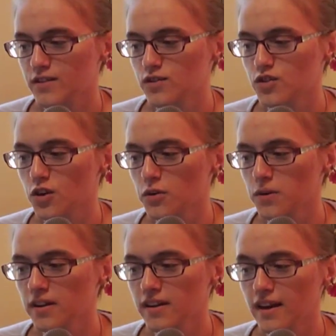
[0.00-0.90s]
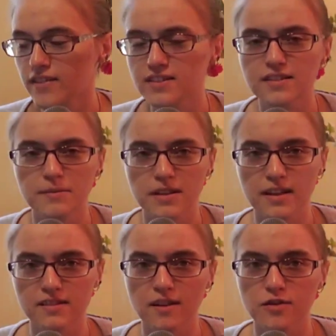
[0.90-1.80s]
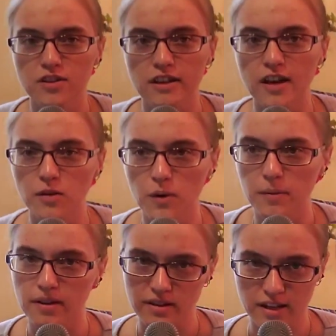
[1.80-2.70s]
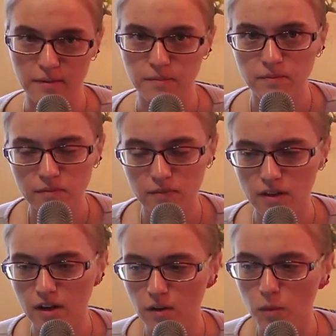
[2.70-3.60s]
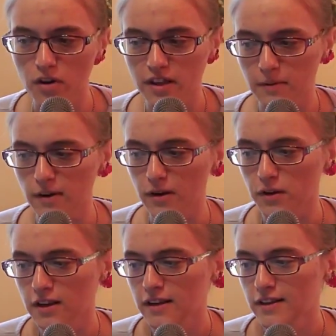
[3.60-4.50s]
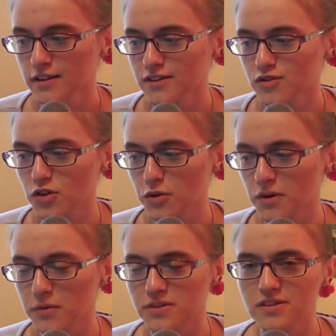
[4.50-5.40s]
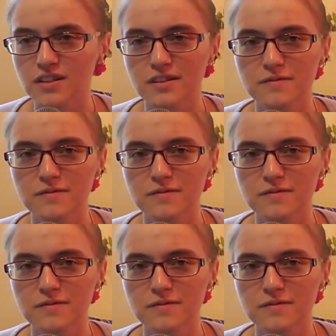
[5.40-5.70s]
So, and this is something that has largely gone away by the time Ward came around. So it was